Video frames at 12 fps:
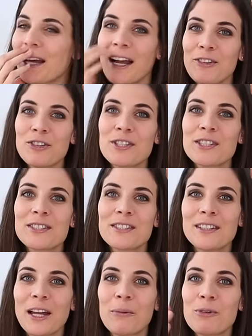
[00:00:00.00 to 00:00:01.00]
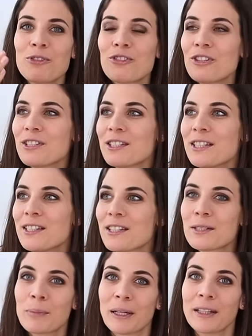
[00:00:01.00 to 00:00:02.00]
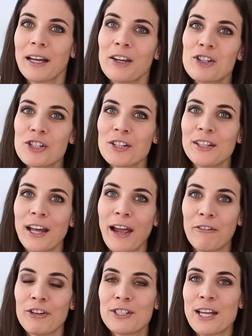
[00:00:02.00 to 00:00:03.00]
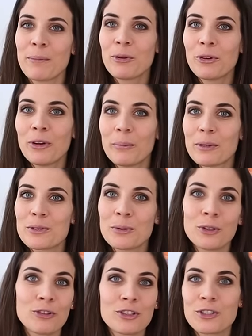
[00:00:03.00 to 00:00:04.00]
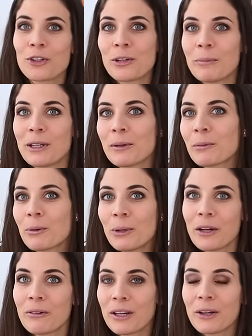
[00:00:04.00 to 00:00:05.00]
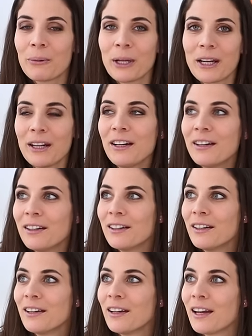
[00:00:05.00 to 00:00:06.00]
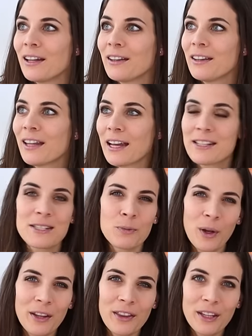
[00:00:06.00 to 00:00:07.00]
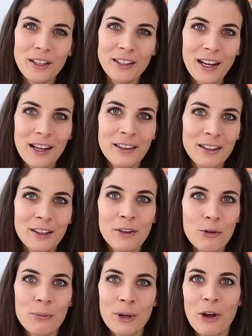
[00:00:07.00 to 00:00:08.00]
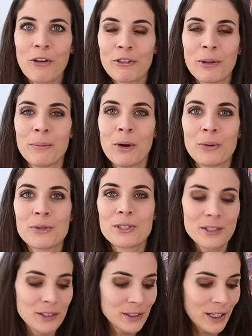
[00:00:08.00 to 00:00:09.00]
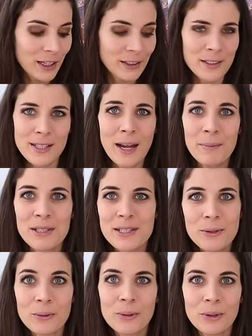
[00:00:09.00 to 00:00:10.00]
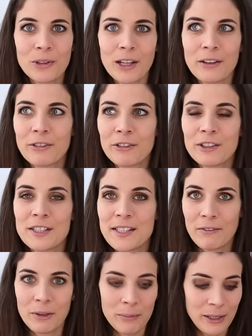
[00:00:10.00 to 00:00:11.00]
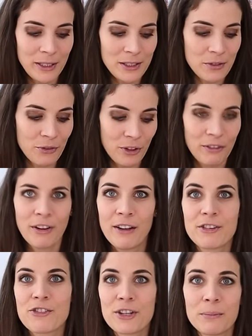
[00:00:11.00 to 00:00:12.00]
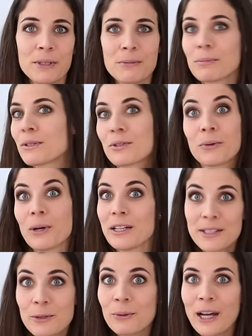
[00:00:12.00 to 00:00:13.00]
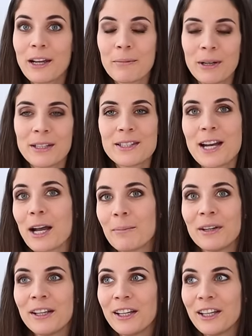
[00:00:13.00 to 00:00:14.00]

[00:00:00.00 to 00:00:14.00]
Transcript: I just, there was just this expectation that every time you do a puzzle, you're just gonna become quicker and quicker and that's one thing that I think threw me off the most. Like the time is still good, like 57 minutes for a 500 piece puzzle. I still like my time.